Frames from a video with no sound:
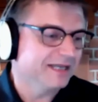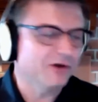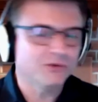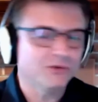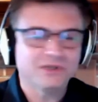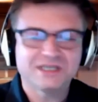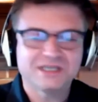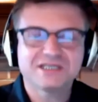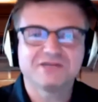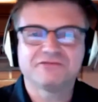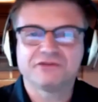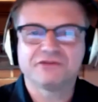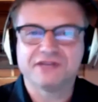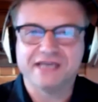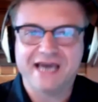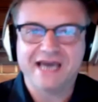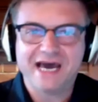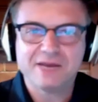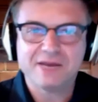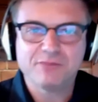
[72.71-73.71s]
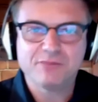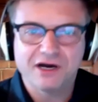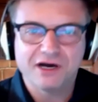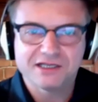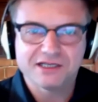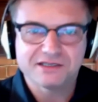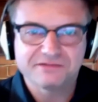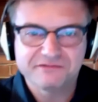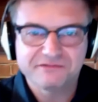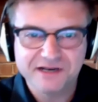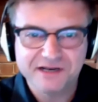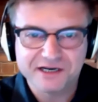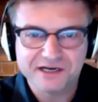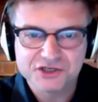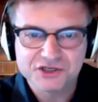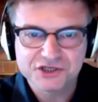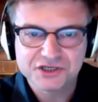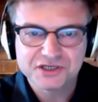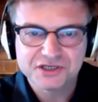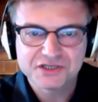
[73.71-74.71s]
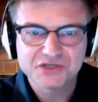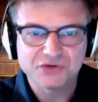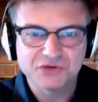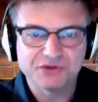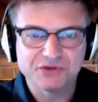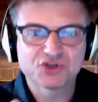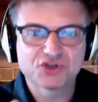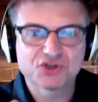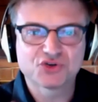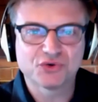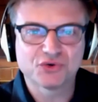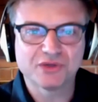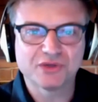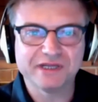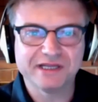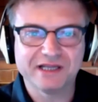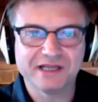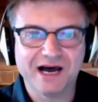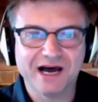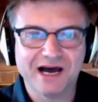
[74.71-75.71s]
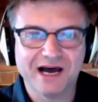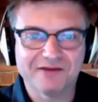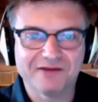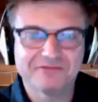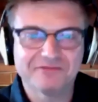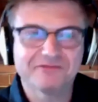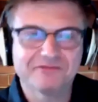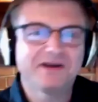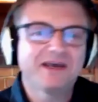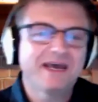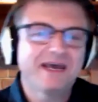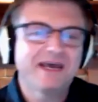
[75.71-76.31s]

they don't listen for the ad pod to finish, so it's truly live.